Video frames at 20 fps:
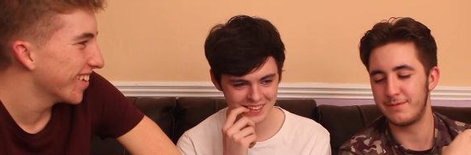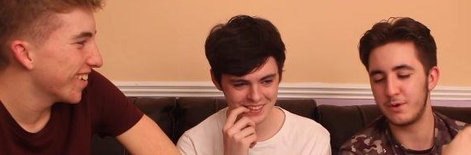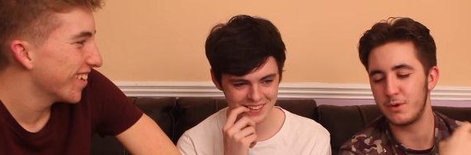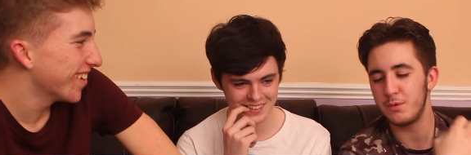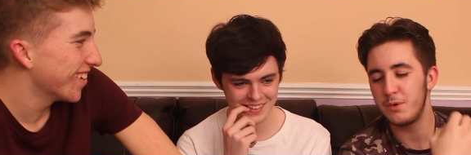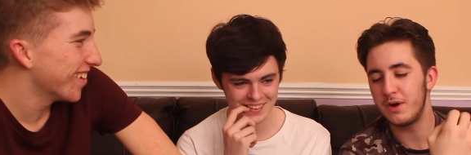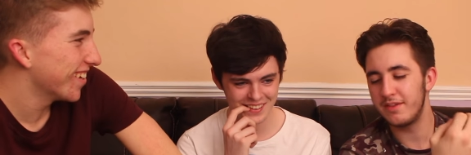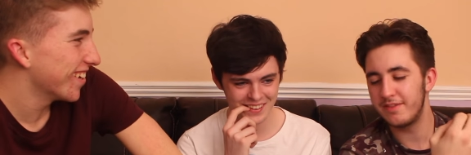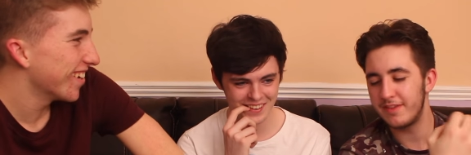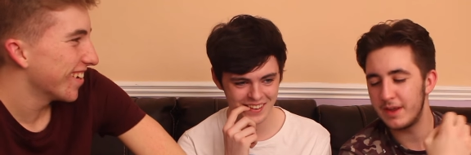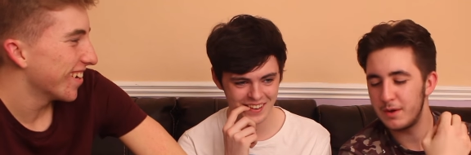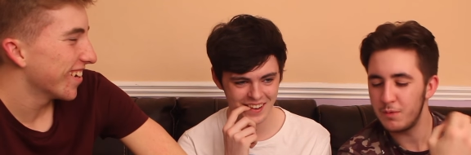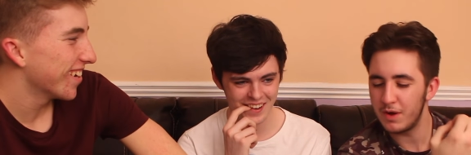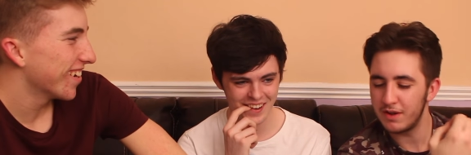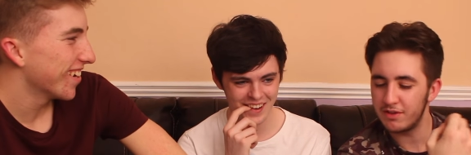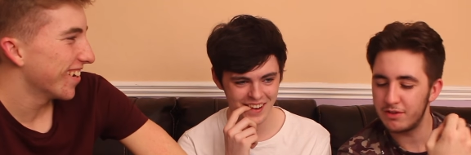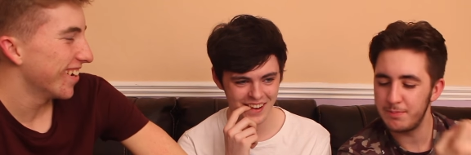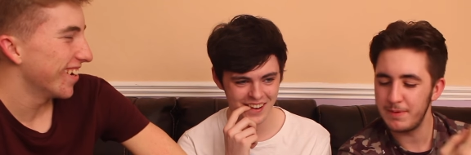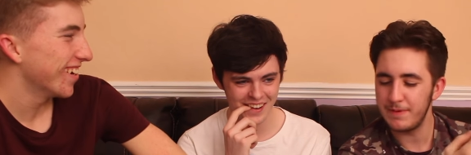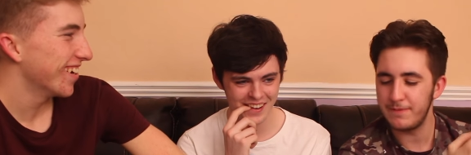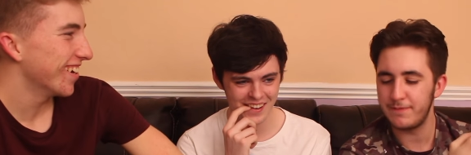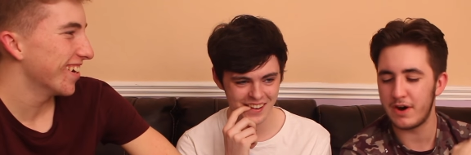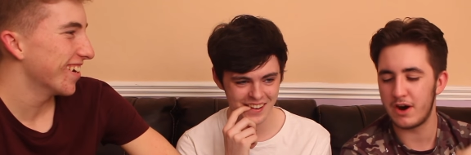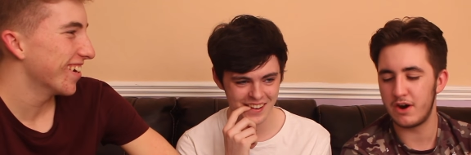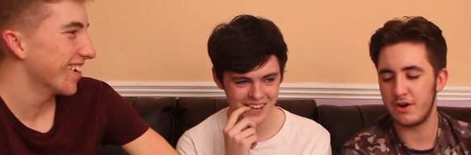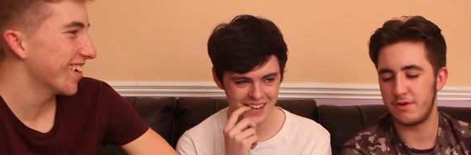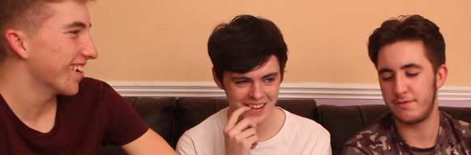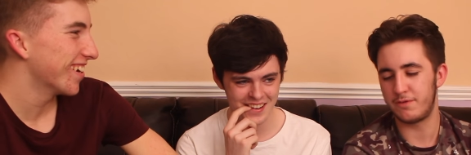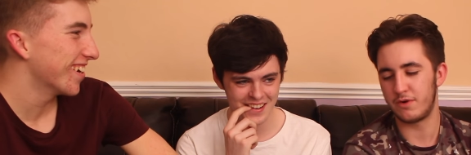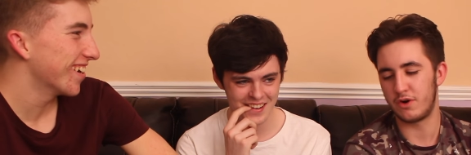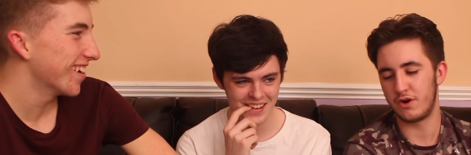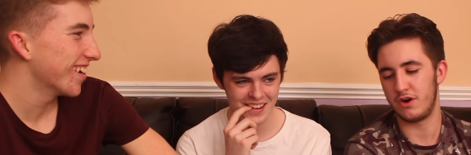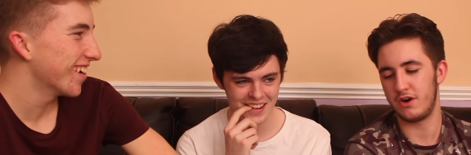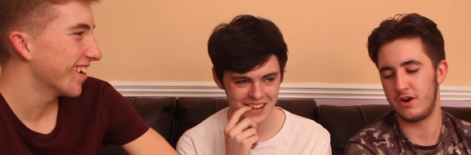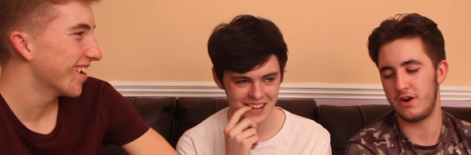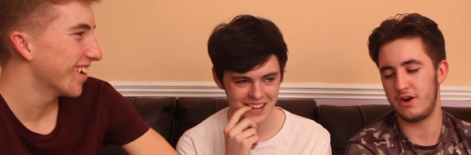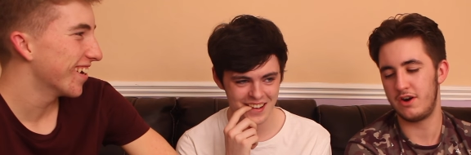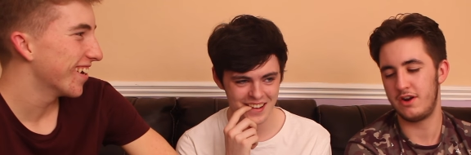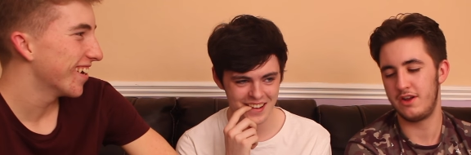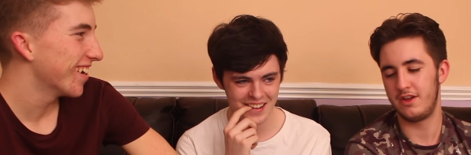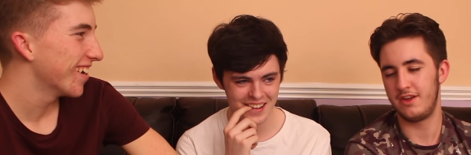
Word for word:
Speaker 1: For once, I want to be fought for.